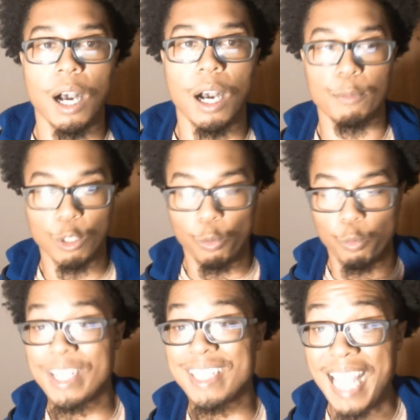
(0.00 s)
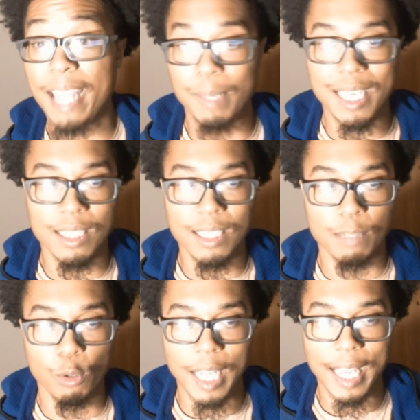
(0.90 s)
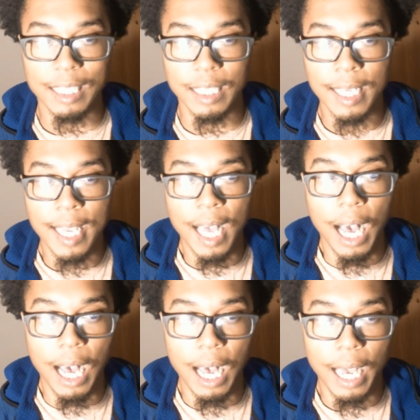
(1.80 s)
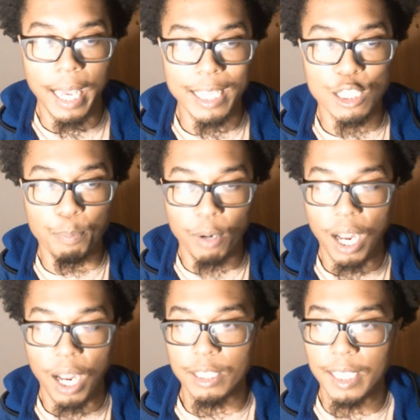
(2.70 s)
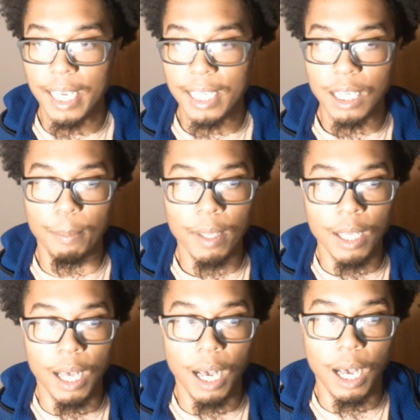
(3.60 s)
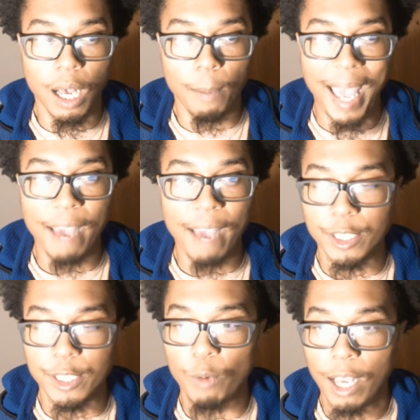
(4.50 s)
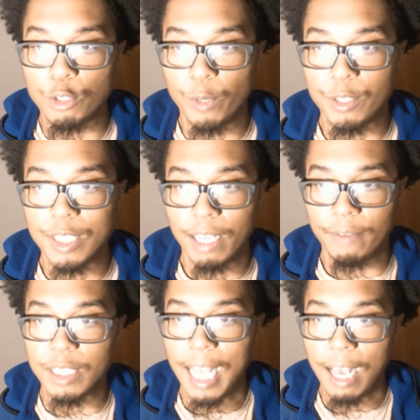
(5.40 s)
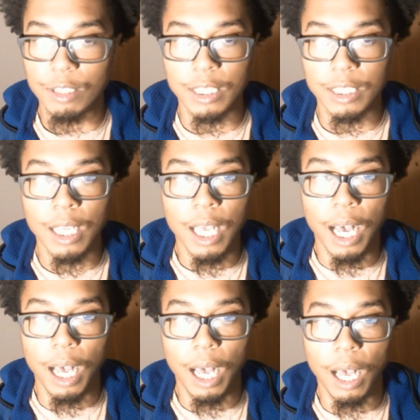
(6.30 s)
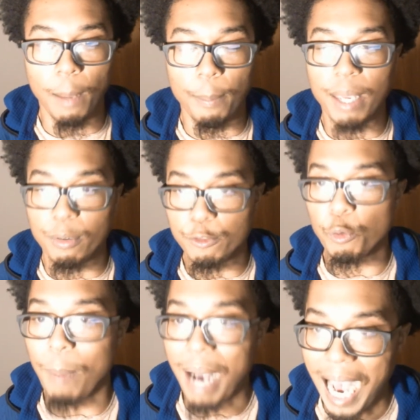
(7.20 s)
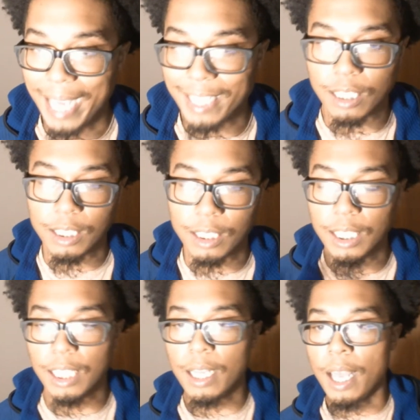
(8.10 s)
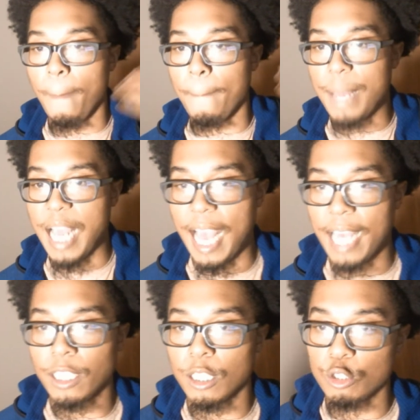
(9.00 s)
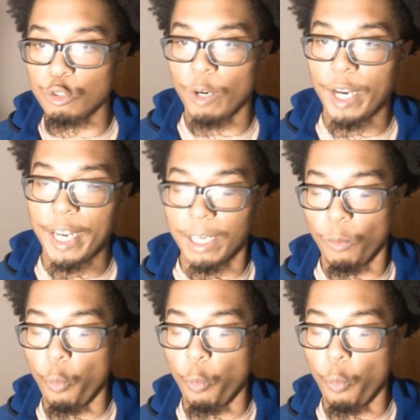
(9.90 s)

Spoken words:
So what that means is most likely it's probably going to end up averaging around 270,000 pay-per-view buys. Good, bad, great.